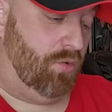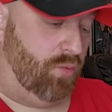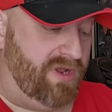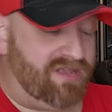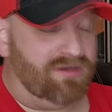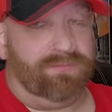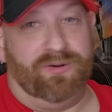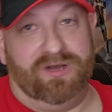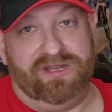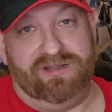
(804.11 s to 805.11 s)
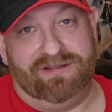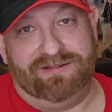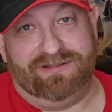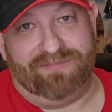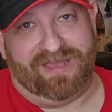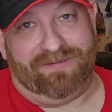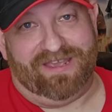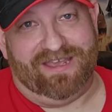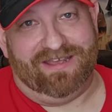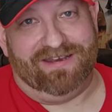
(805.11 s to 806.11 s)
We could put the
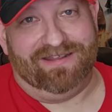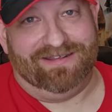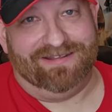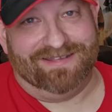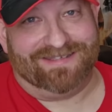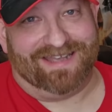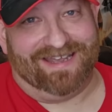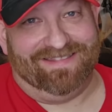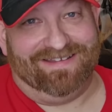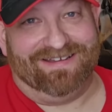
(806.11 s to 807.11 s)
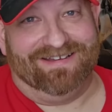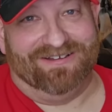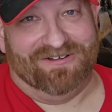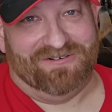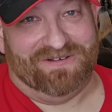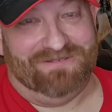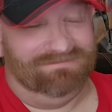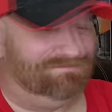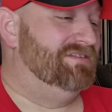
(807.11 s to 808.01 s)
baby head inside the cocoon